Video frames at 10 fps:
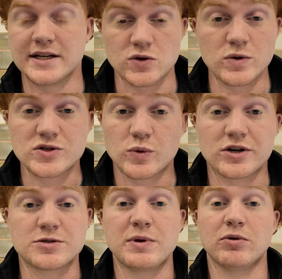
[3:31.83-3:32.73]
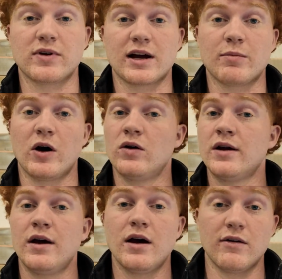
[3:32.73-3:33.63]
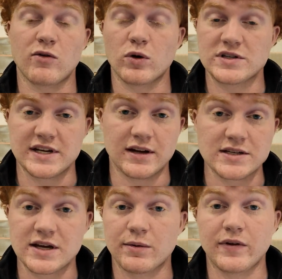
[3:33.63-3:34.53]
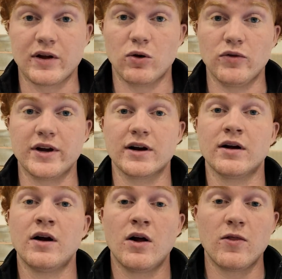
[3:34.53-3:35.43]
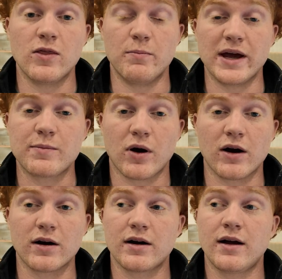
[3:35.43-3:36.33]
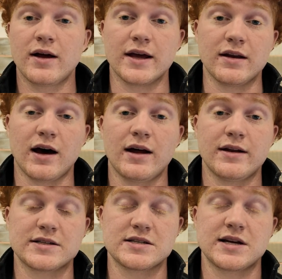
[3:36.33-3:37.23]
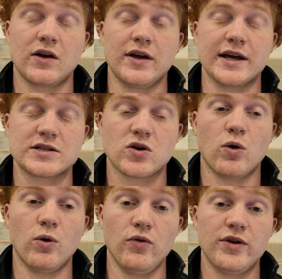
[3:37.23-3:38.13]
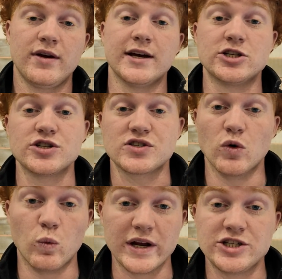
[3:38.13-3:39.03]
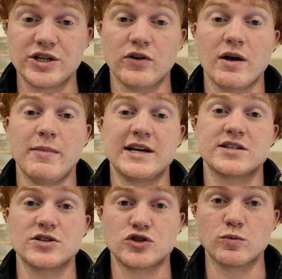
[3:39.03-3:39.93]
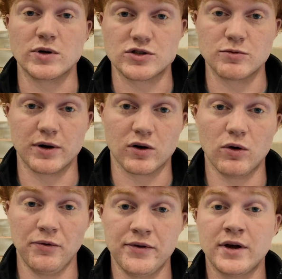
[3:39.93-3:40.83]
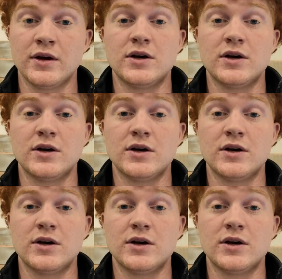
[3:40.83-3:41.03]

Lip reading: It's always the winters people talk about. Of course, it does get really cold here. The big part, it not necessarily gets cold, it's just the wind chill that makes it super, super cold.